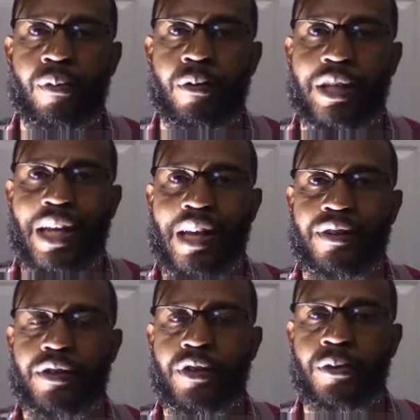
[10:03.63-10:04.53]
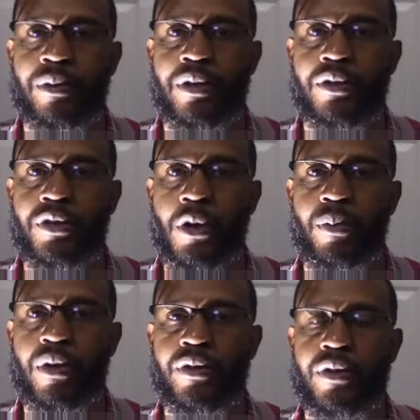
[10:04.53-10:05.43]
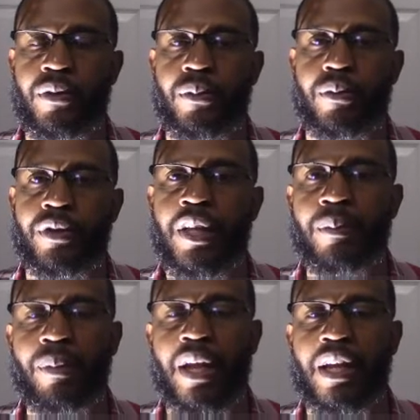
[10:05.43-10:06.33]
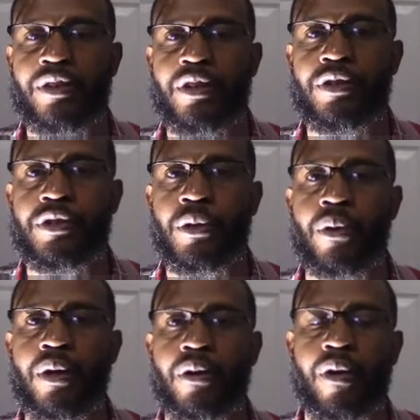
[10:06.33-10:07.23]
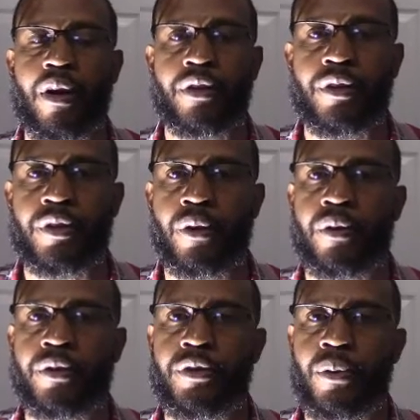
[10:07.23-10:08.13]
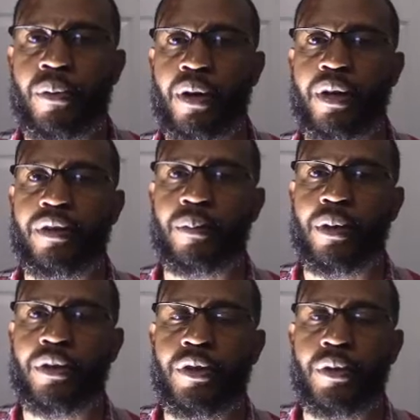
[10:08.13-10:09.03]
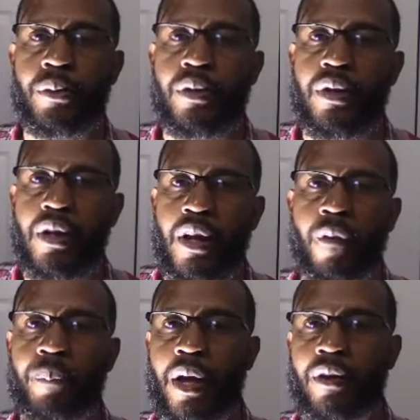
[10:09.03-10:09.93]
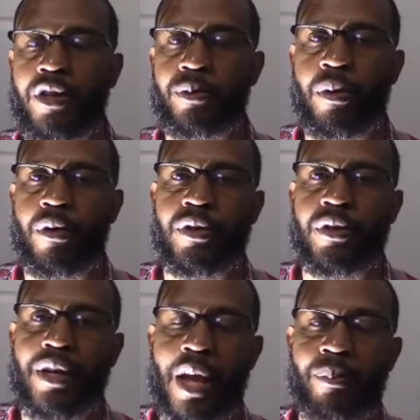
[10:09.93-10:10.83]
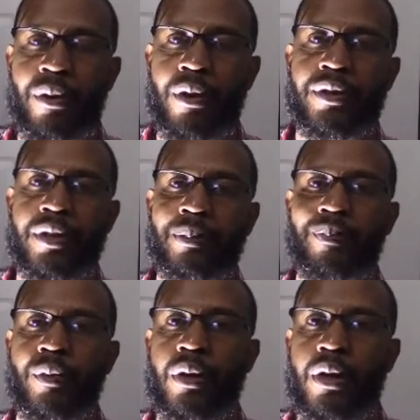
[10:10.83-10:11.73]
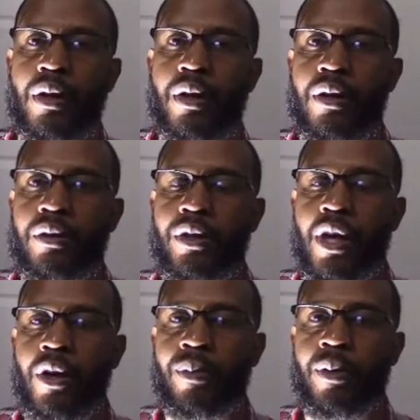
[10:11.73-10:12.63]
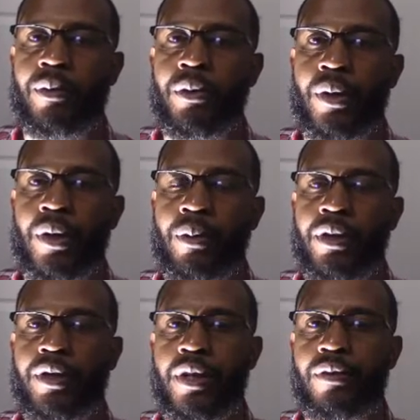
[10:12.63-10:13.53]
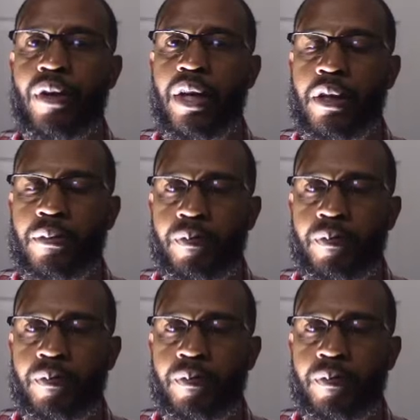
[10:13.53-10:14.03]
We ask that you please help us to think back to this story or other stories in which you helped out this person or that person. You helped them to increase their faith.